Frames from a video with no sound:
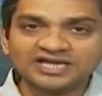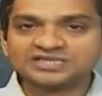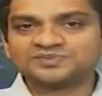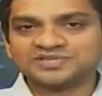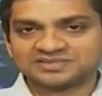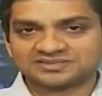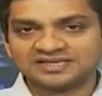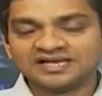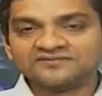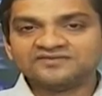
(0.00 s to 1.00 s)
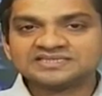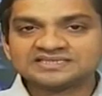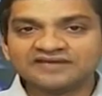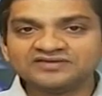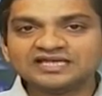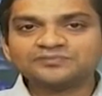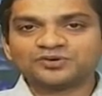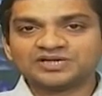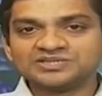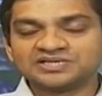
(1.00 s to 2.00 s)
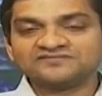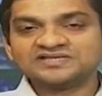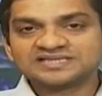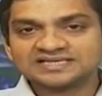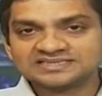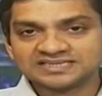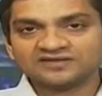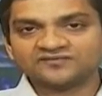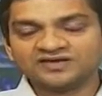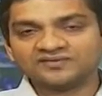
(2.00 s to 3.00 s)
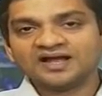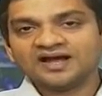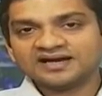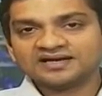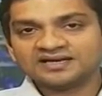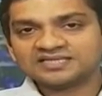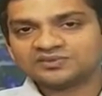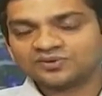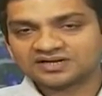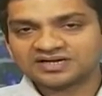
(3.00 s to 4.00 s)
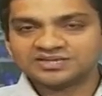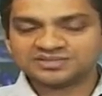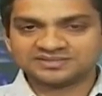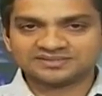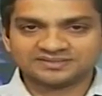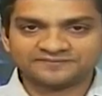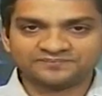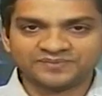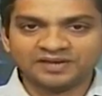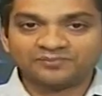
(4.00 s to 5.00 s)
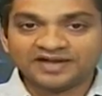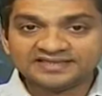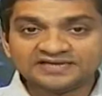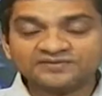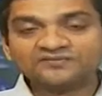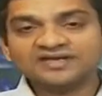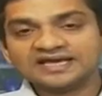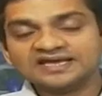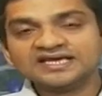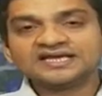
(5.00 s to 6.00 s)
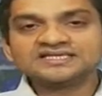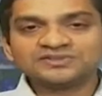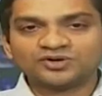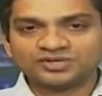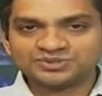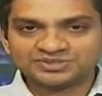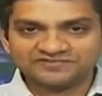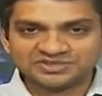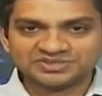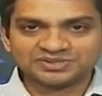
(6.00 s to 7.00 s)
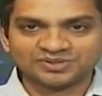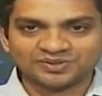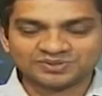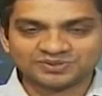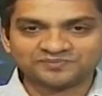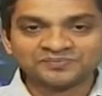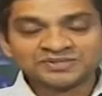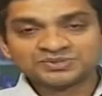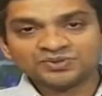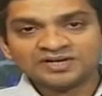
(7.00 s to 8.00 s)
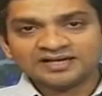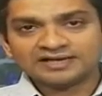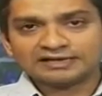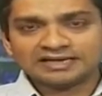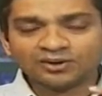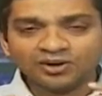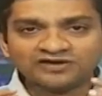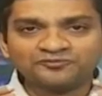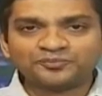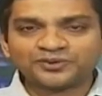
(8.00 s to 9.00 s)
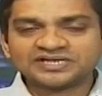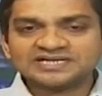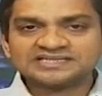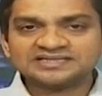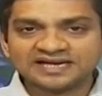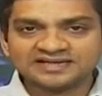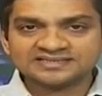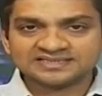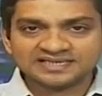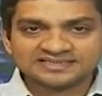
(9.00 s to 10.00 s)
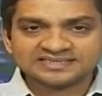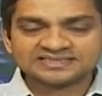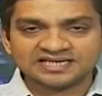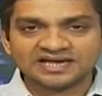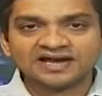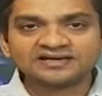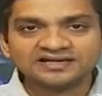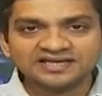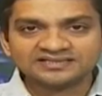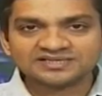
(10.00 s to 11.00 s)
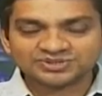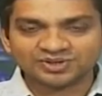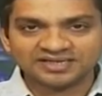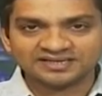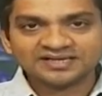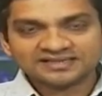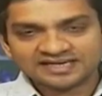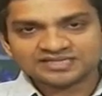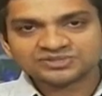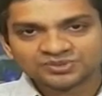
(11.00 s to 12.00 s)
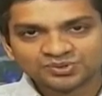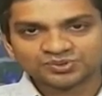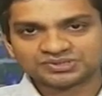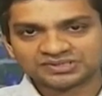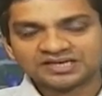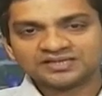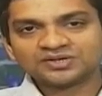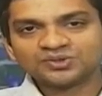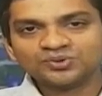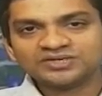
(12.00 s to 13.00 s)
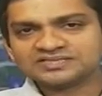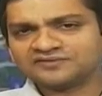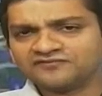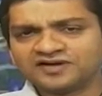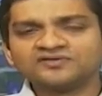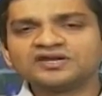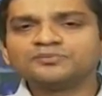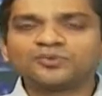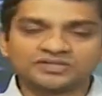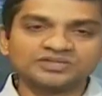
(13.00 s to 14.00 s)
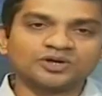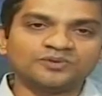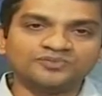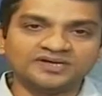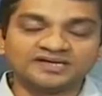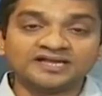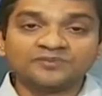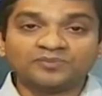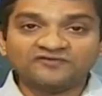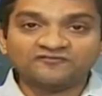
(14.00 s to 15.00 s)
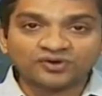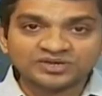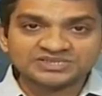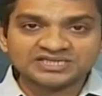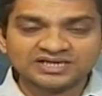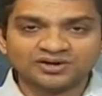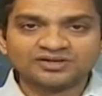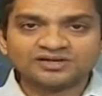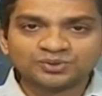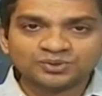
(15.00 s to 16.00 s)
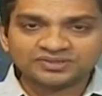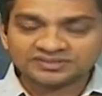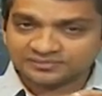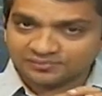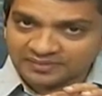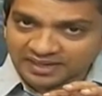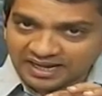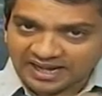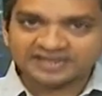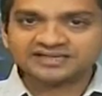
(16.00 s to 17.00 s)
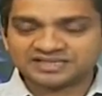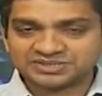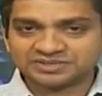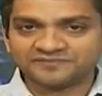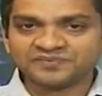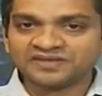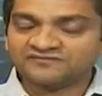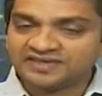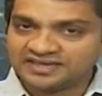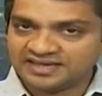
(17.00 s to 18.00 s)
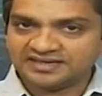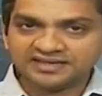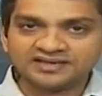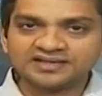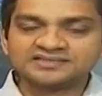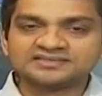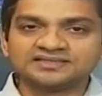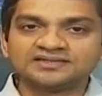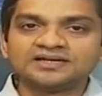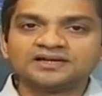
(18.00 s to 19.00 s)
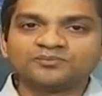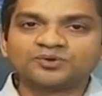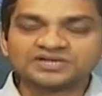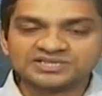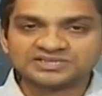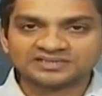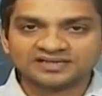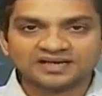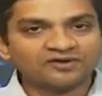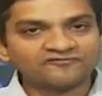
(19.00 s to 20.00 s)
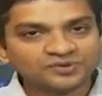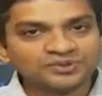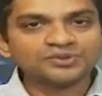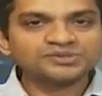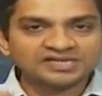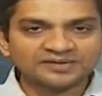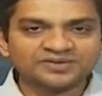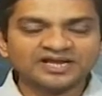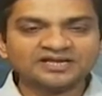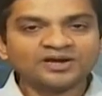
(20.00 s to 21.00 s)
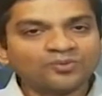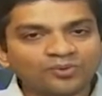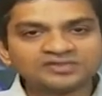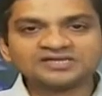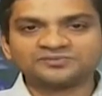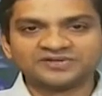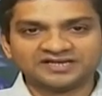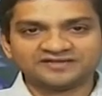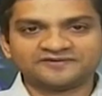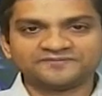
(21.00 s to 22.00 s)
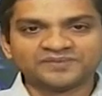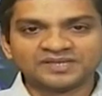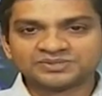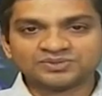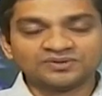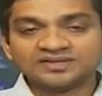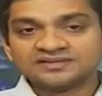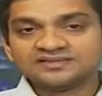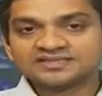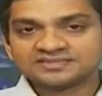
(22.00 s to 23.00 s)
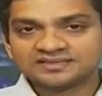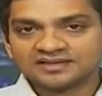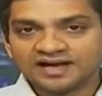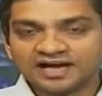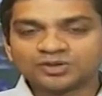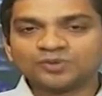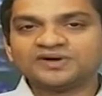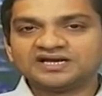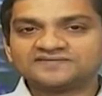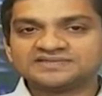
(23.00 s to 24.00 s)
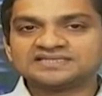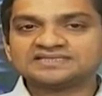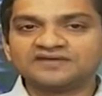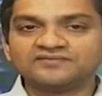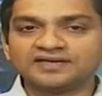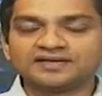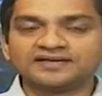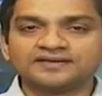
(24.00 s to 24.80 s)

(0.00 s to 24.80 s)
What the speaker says: species which is having that potential, which can survive under lesser water conditions. By that way we can increase the water use efficiency also. So a lot of potential that is existing underneath the soil, that is root. The root is a very, very important component. By focusing on root architecture, we can increase the potential of nutrient uptake, water uptake. So this agrobiodiversity is having an